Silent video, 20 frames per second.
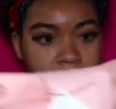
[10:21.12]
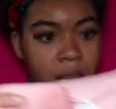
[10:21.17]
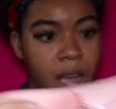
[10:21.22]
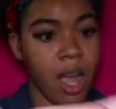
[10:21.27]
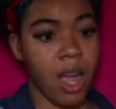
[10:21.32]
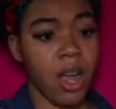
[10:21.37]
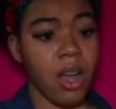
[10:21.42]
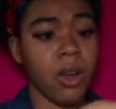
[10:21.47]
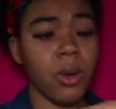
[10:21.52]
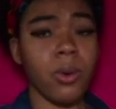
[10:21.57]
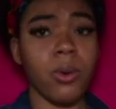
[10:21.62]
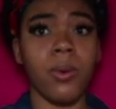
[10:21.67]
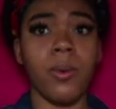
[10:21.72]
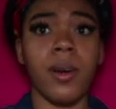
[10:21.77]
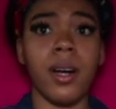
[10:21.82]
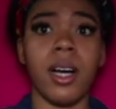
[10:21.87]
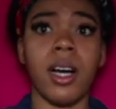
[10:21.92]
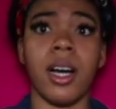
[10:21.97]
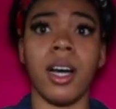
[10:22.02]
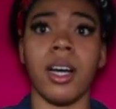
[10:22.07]
Oh,
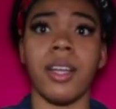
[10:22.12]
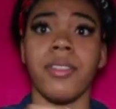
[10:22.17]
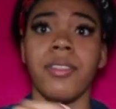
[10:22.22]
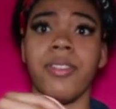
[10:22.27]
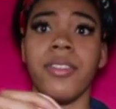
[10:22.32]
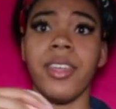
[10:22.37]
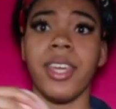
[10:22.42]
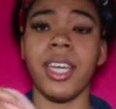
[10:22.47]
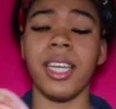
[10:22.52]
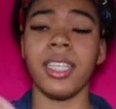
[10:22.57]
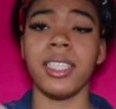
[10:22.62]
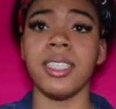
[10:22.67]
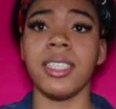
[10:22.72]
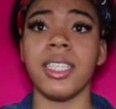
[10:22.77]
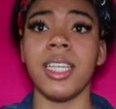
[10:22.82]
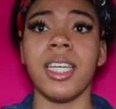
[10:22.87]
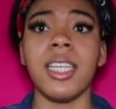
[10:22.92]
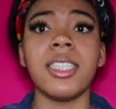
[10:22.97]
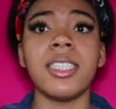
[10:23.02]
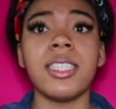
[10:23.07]
wow,
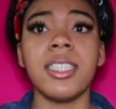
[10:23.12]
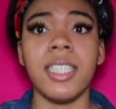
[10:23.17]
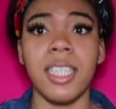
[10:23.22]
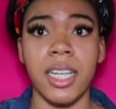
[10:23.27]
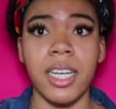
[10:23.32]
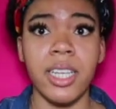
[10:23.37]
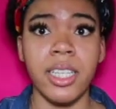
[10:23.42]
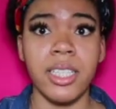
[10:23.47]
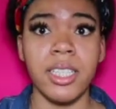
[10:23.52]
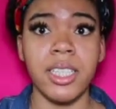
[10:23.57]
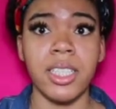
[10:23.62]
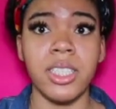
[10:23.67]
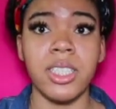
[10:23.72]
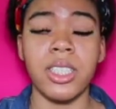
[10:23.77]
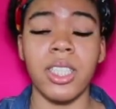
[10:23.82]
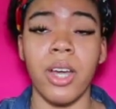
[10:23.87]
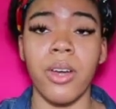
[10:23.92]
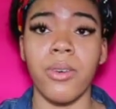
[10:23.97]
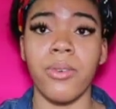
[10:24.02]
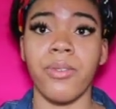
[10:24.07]
this is literally
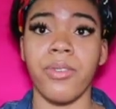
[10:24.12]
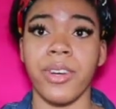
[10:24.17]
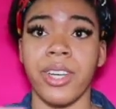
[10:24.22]
so